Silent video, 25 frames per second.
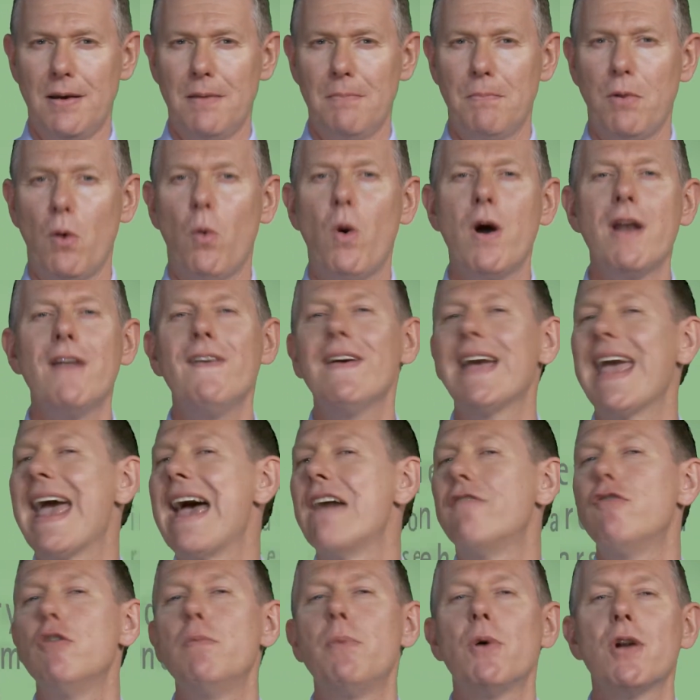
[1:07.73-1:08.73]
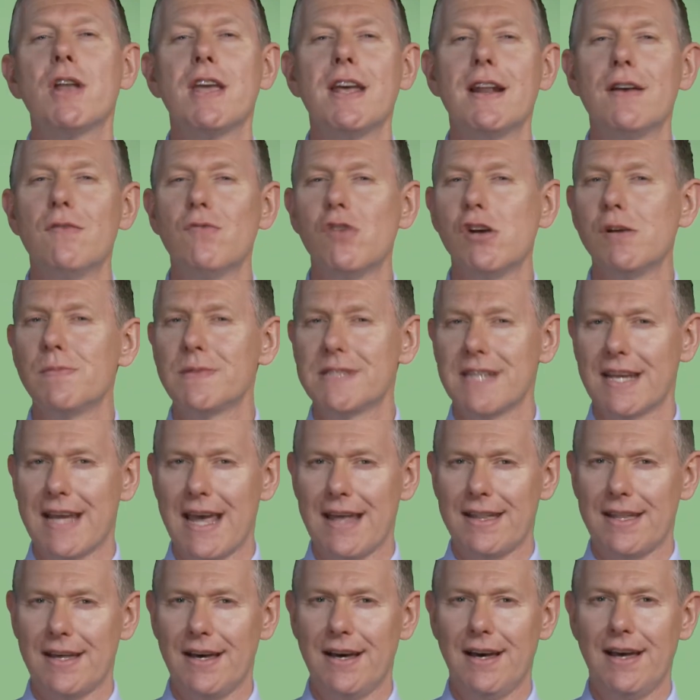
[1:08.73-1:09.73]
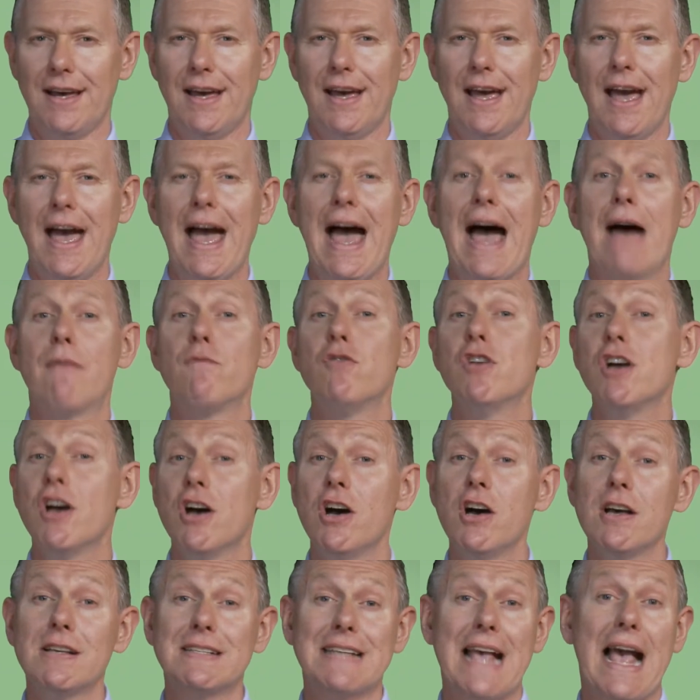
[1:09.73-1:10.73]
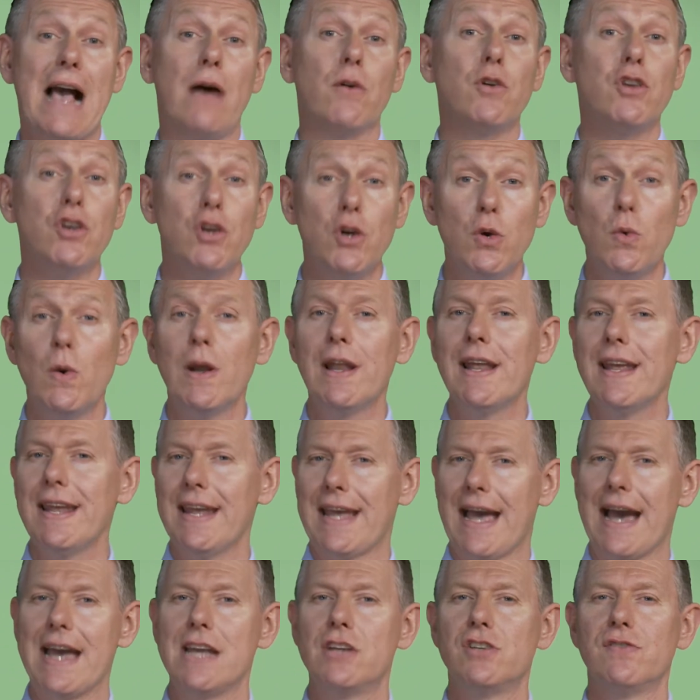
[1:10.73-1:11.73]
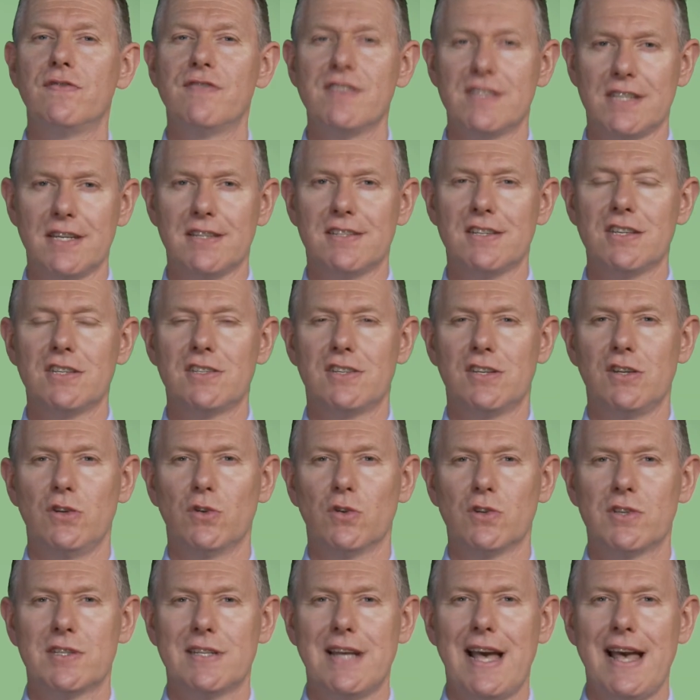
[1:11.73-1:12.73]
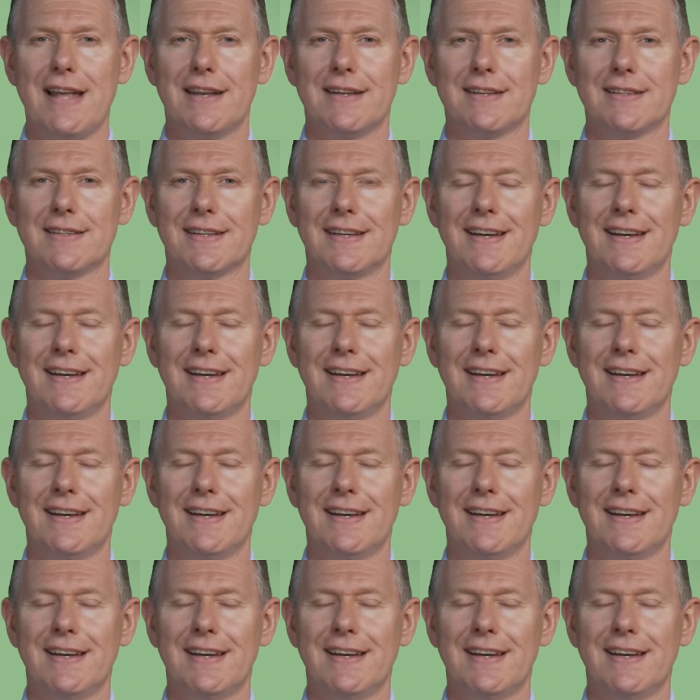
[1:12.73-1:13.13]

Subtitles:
but why not get everybody in a room together and rehearse how you will engage visitors to your stand?